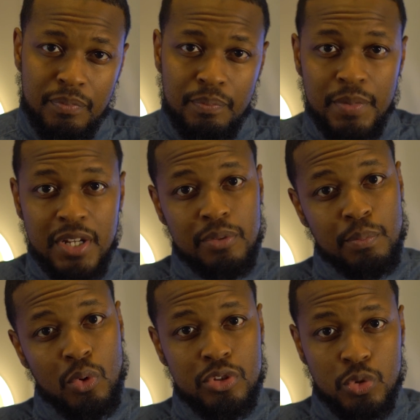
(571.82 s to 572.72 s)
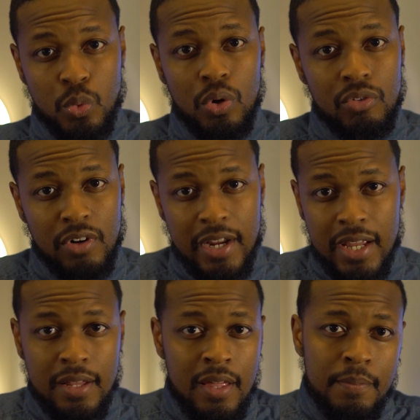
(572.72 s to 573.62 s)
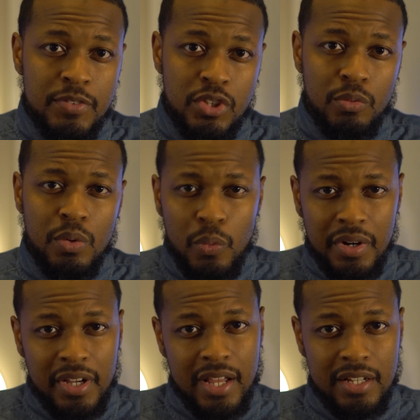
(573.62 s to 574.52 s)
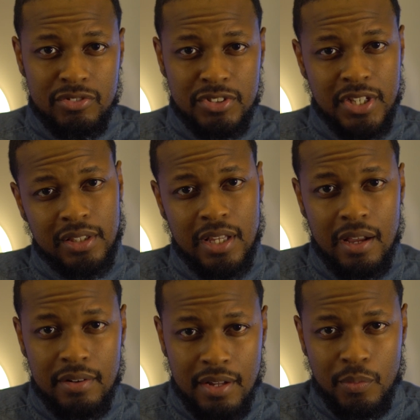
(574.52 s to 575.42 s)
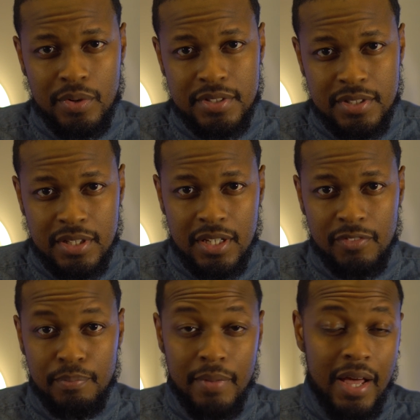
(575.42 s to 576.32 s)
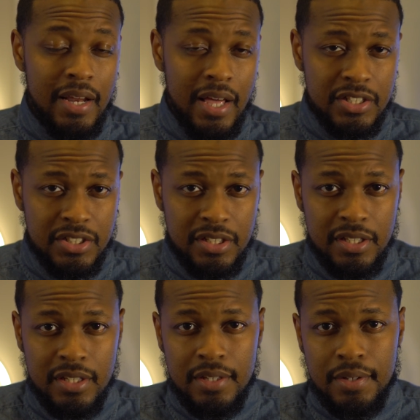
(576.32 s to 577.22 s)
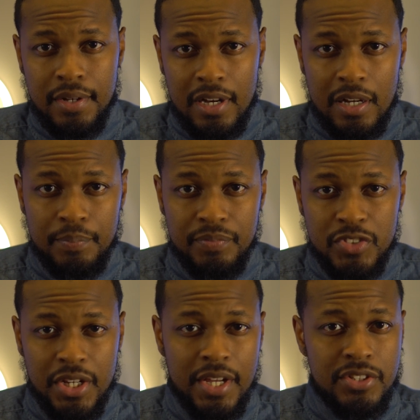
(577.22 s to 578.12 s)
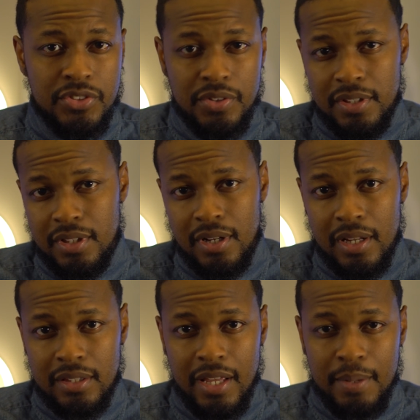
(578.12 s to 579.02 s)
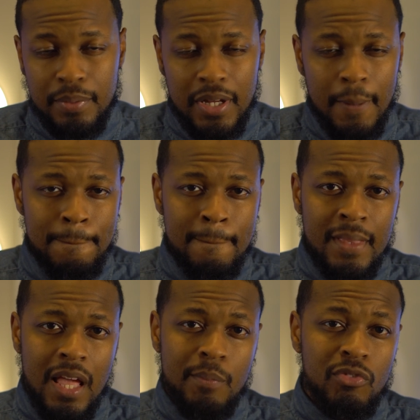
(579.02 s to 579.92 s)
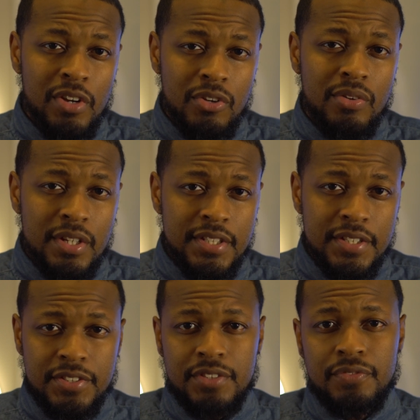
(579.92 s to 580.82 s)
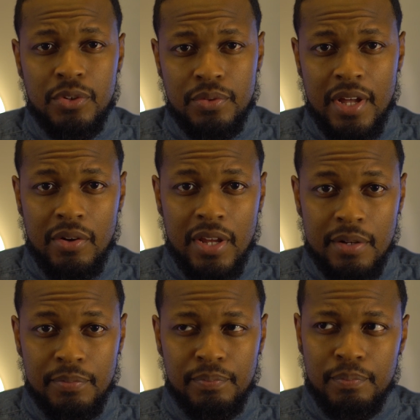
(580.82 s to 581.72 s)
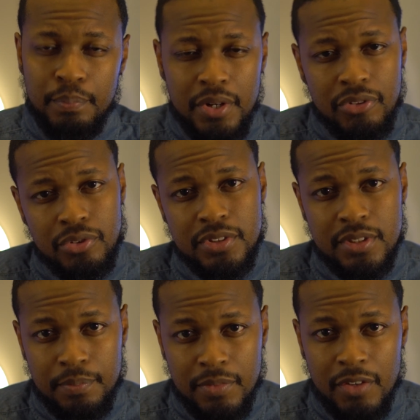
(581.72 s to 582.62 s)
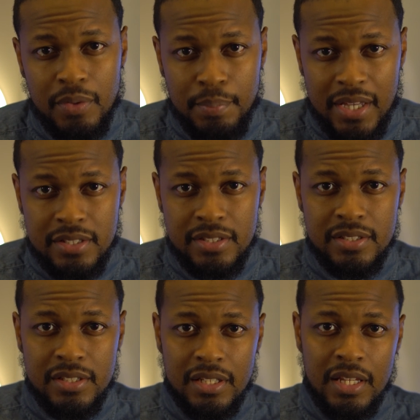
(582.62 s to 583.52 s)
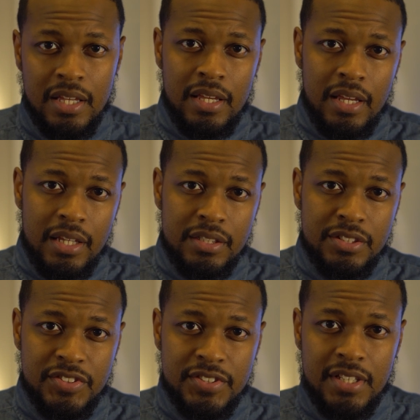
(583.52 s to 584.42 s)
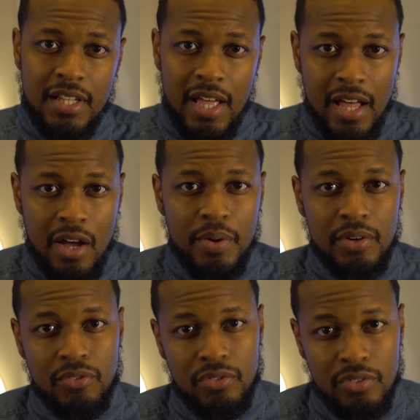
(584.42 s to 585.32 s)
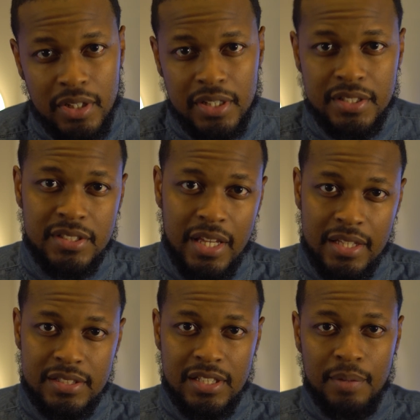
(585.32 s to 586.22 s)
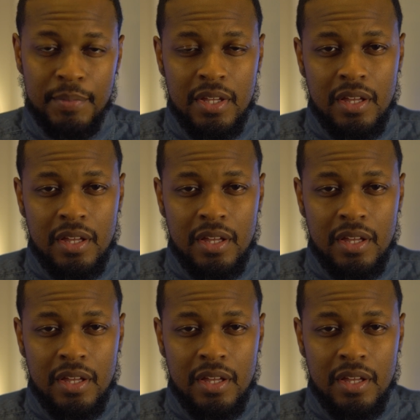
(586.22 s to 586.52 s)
metered more toward red. So we want to kind of check that out, and I want to see if mine actually changes or anything like that. But I'm really going to test this phone out and put it through some different paces and just see how it really stands up